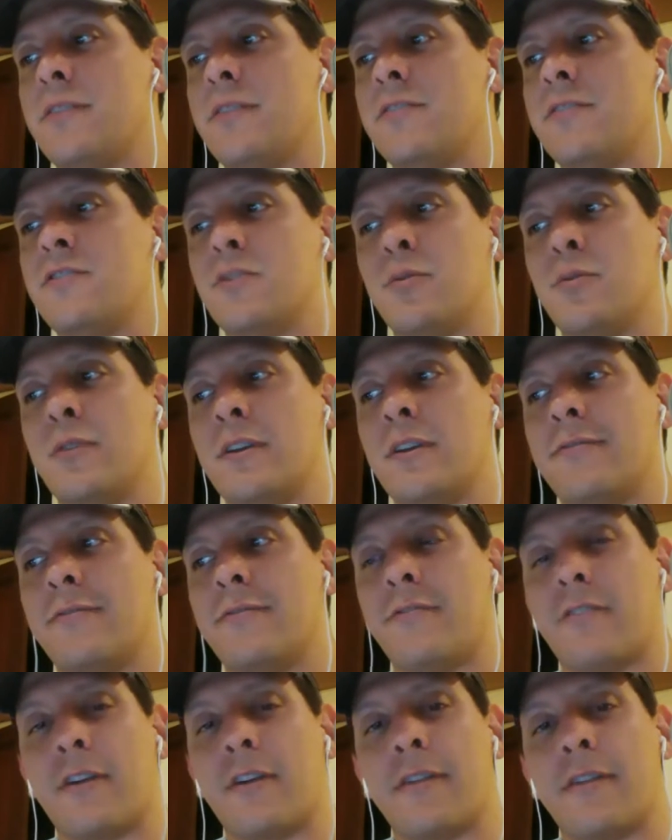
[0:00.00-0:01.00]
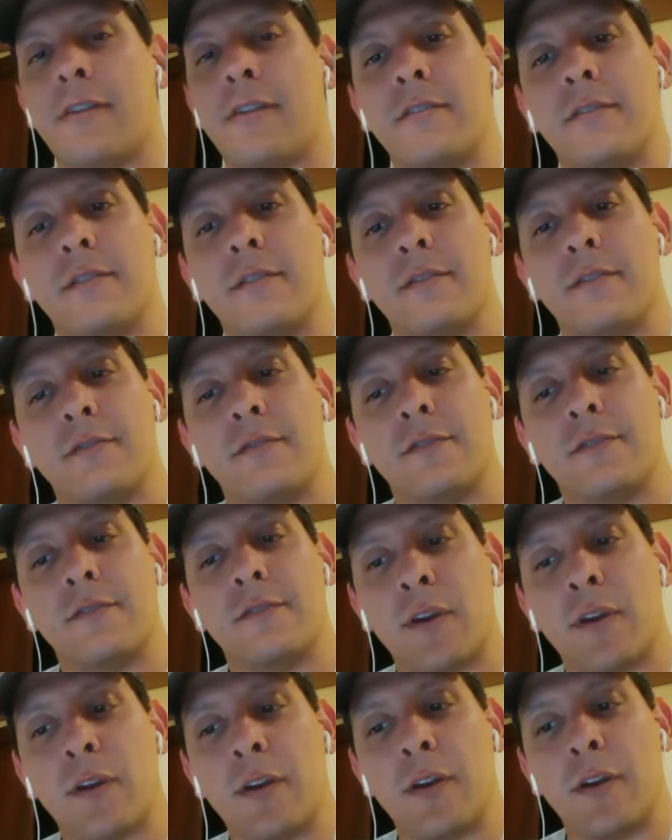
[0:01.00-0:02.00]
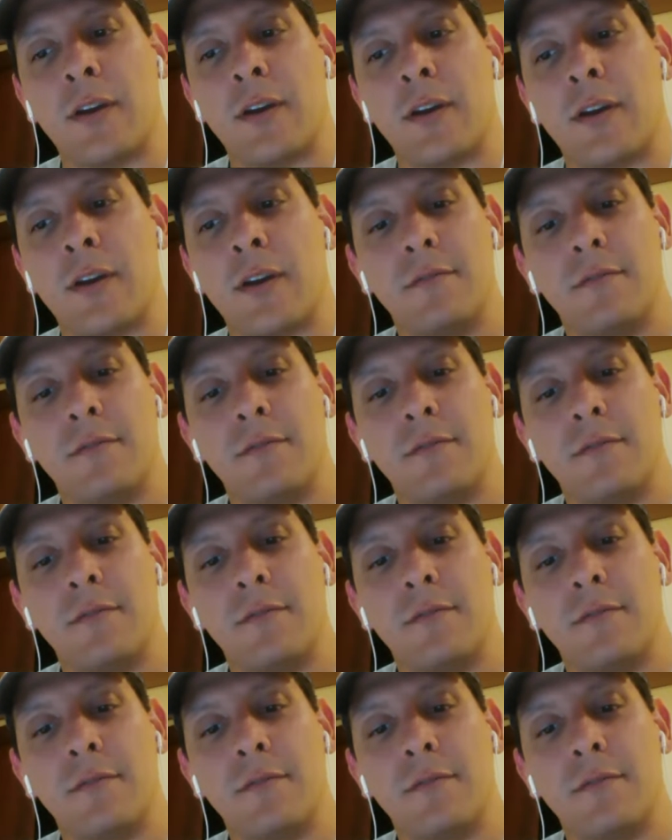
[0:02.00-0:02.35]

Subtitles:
suing Forever 21?